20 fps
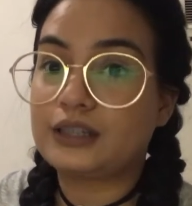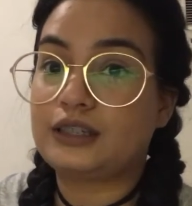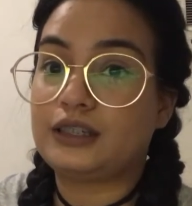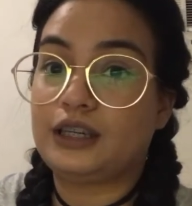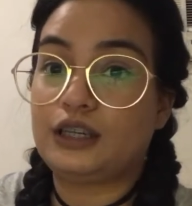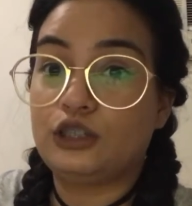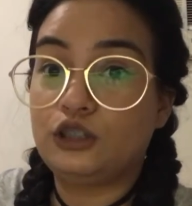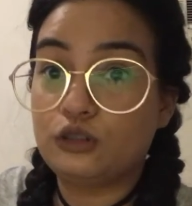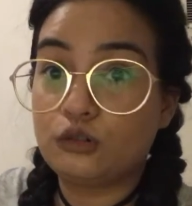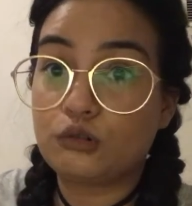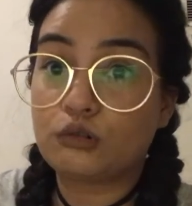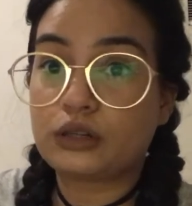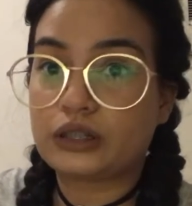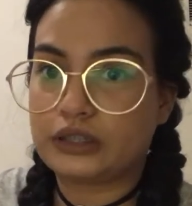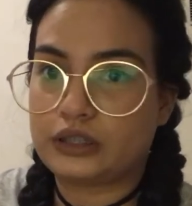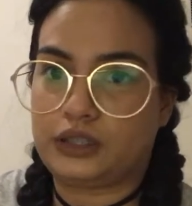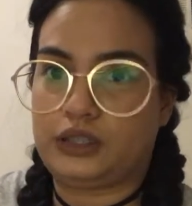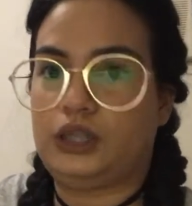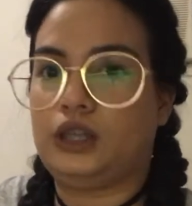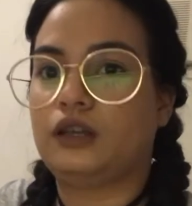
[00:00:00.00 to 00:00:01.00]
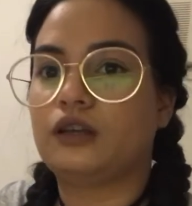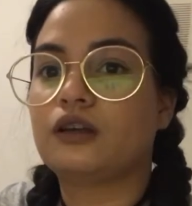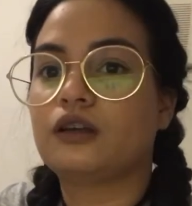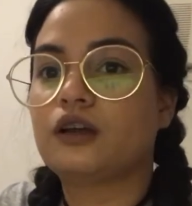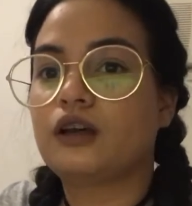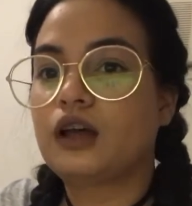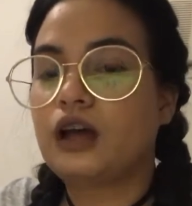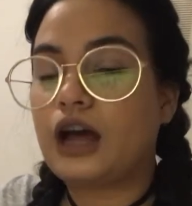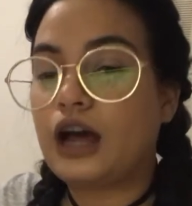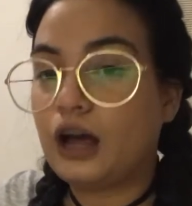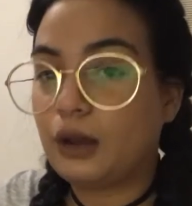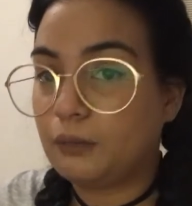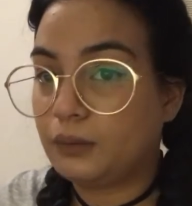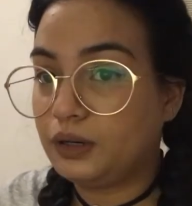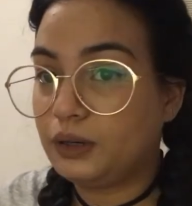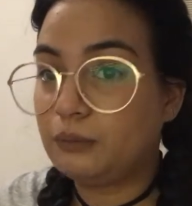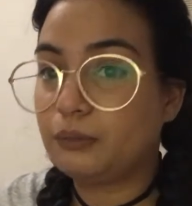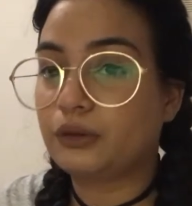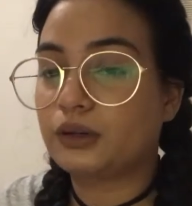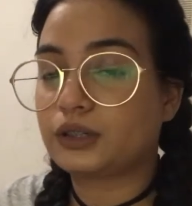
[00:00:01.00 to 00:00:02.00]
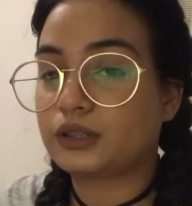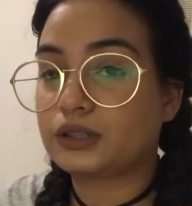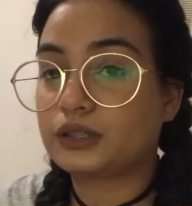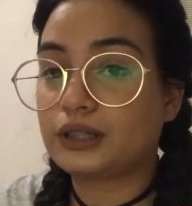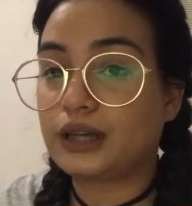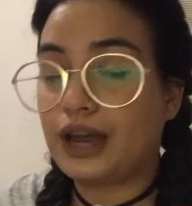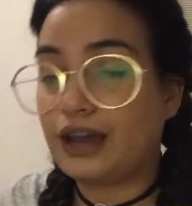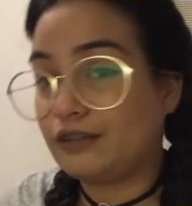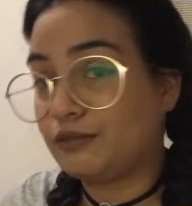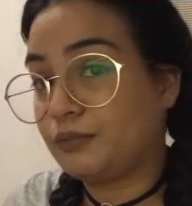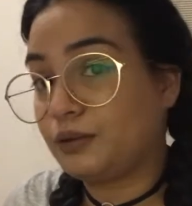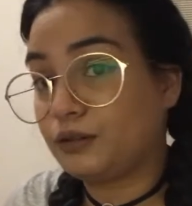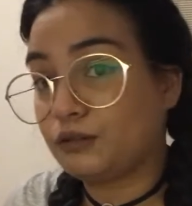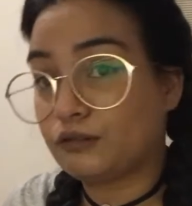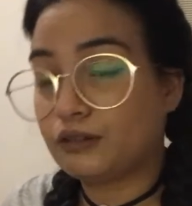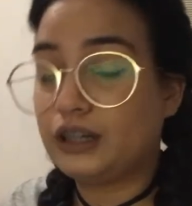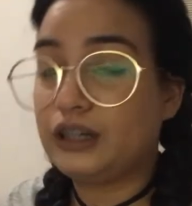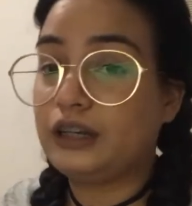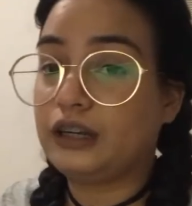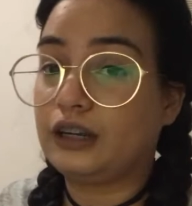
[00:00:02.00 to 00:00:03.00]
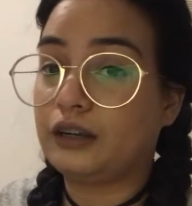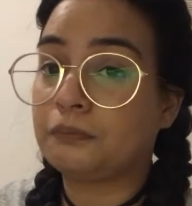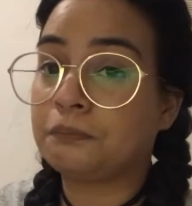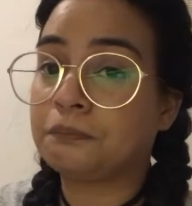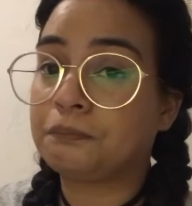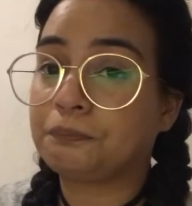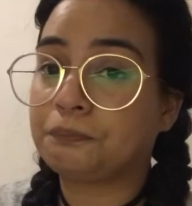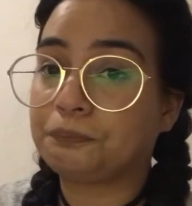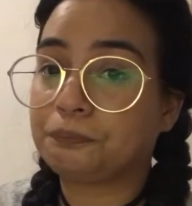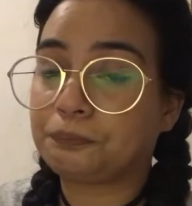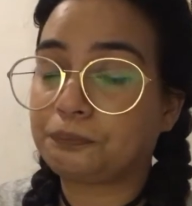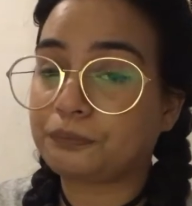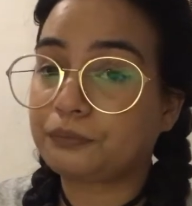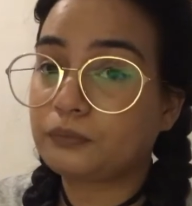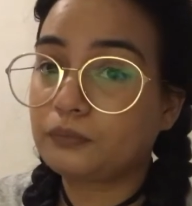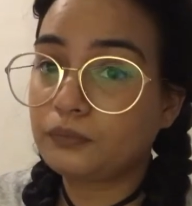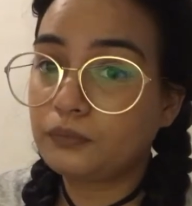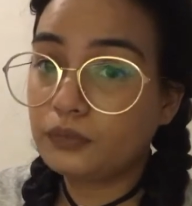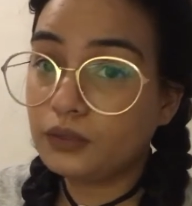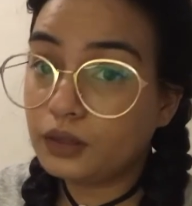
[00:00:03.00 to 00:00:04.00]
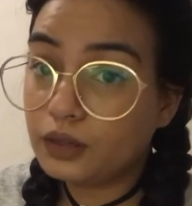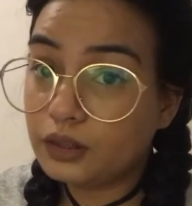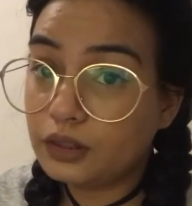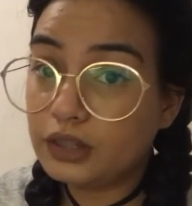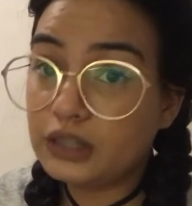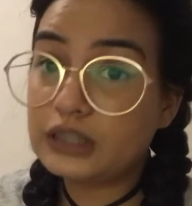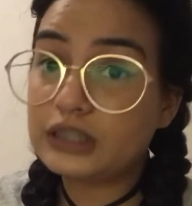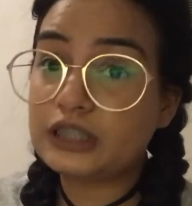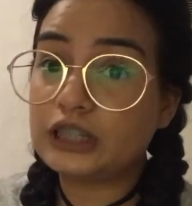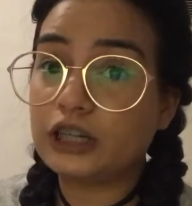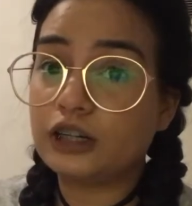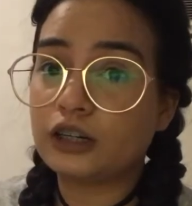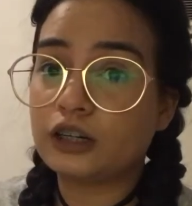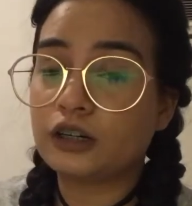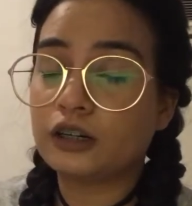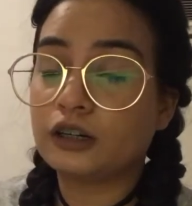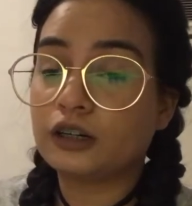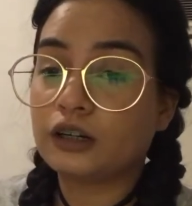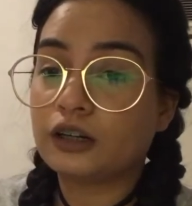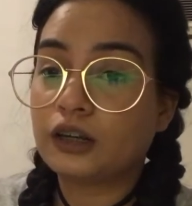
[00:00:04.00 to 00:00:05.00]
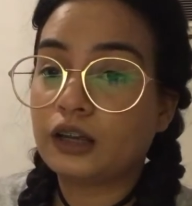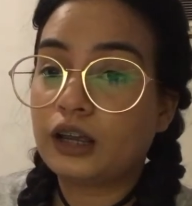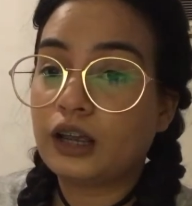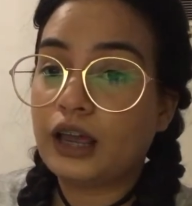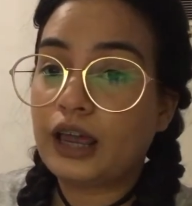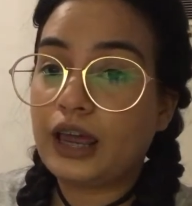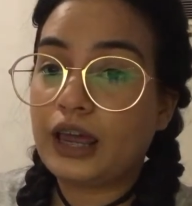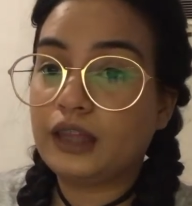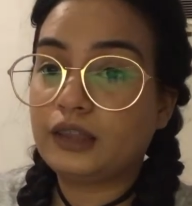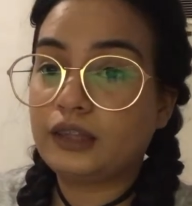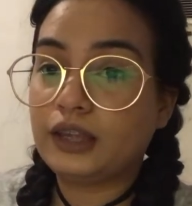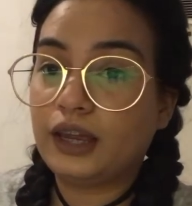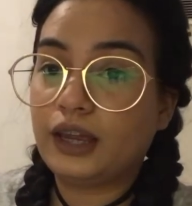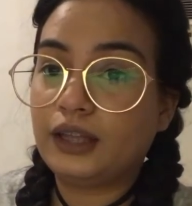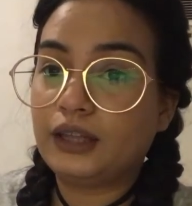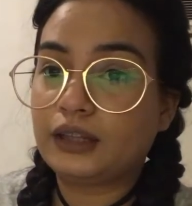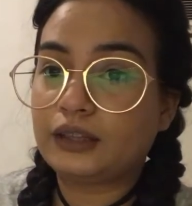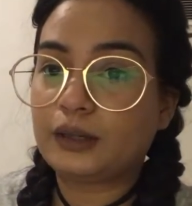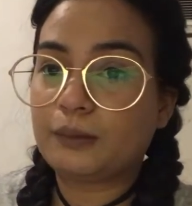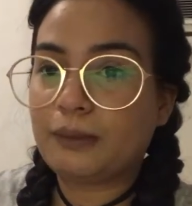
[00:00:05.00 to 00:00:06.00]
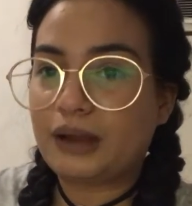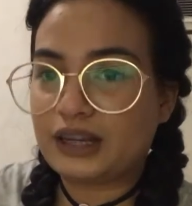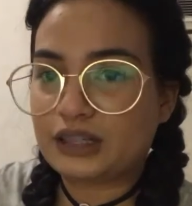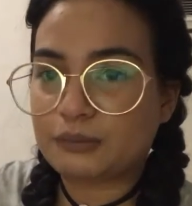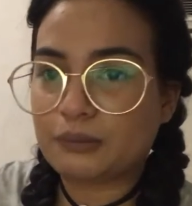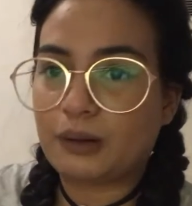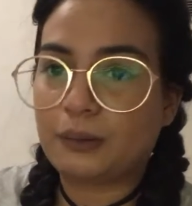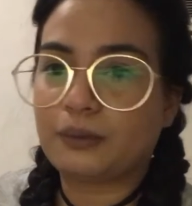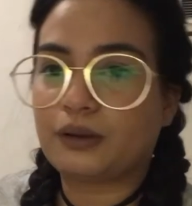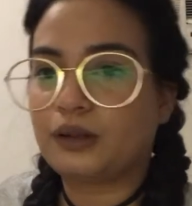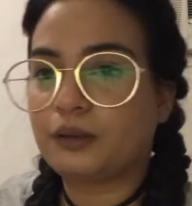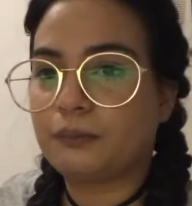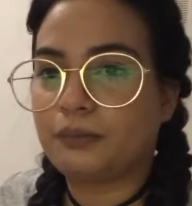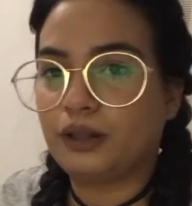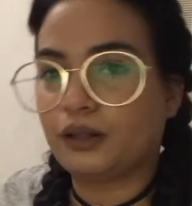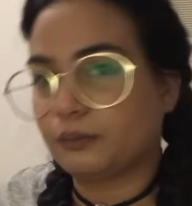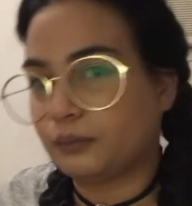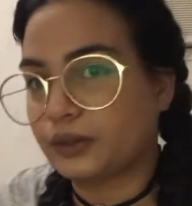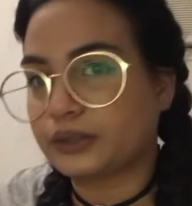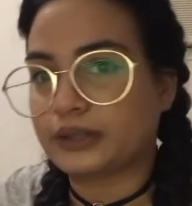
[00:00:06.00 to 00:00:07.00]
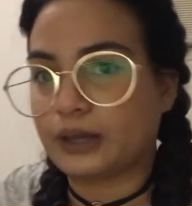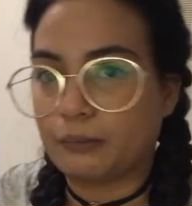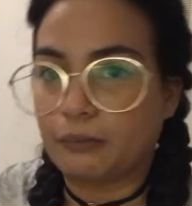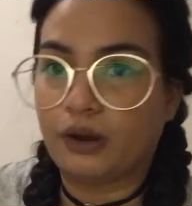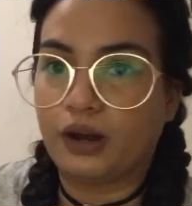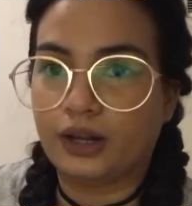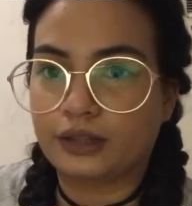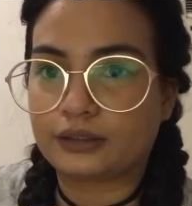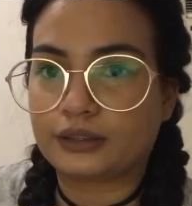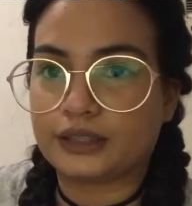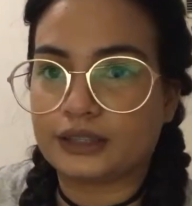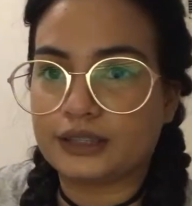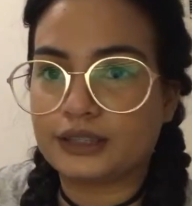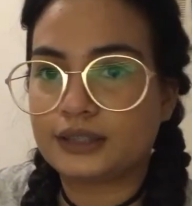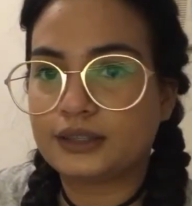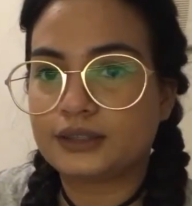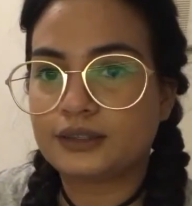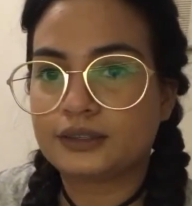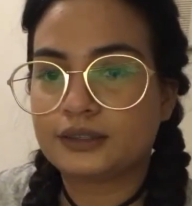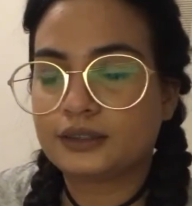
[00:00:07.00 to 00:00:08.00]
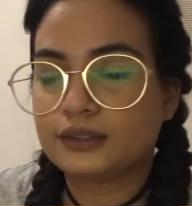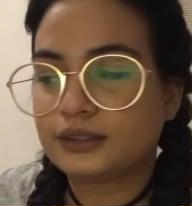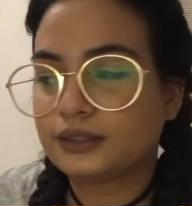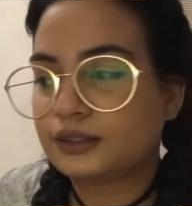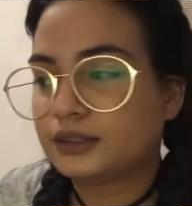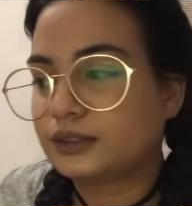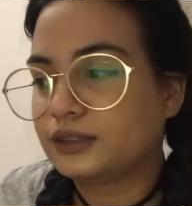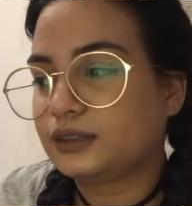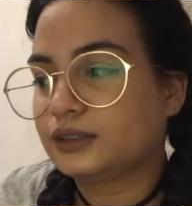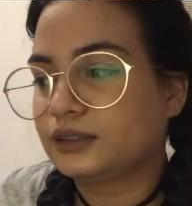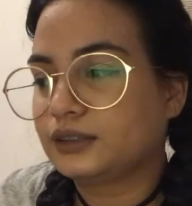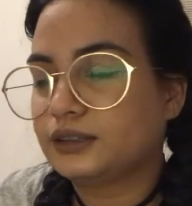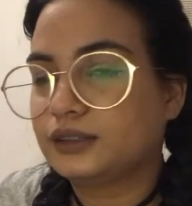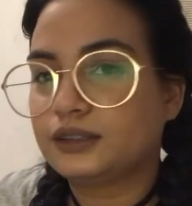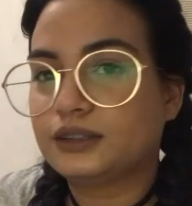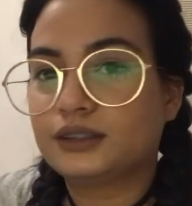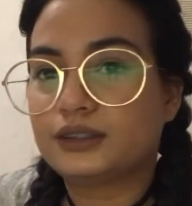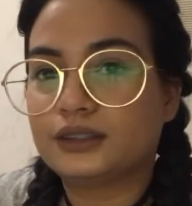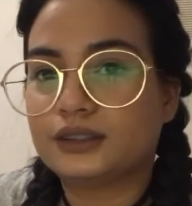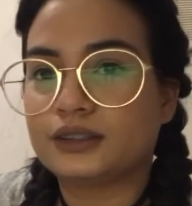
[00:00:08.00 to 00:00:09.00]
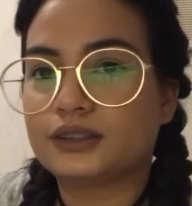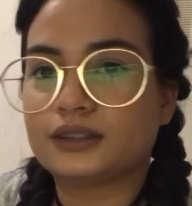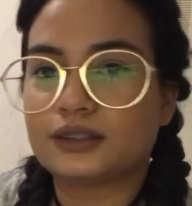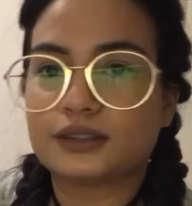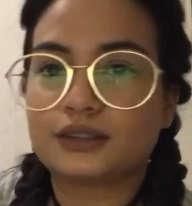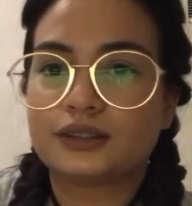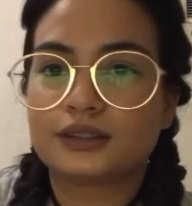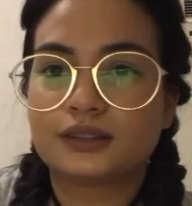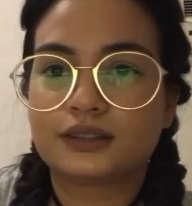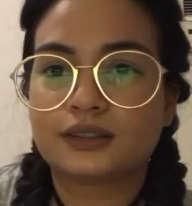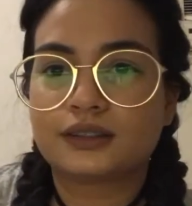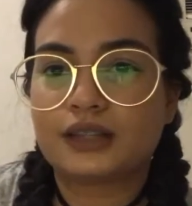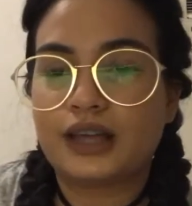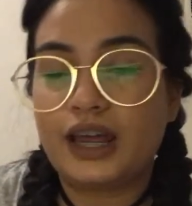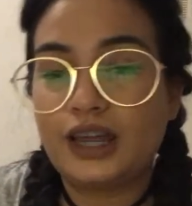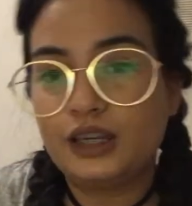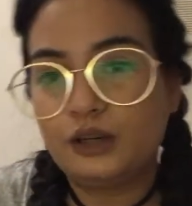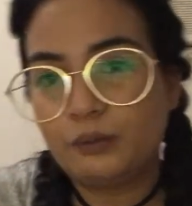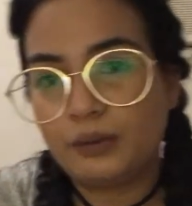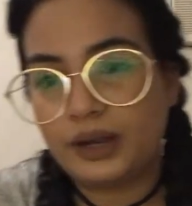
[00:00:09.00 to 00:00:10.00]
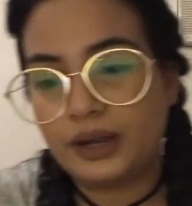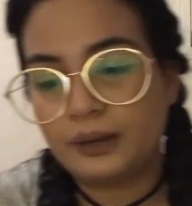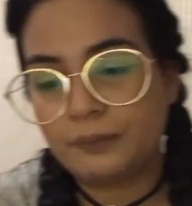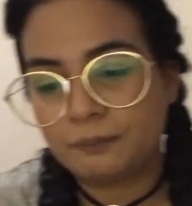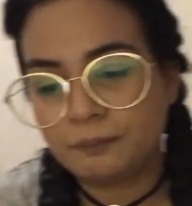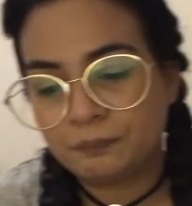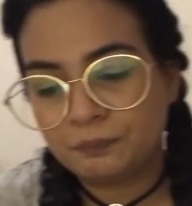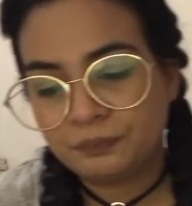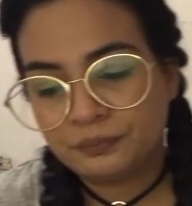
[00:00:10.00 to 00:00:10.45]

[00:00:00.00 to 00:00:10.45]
you can see how many books that I've been reading this year. And then at the back's probably going to be the books I bought because... Yeah. Anyway.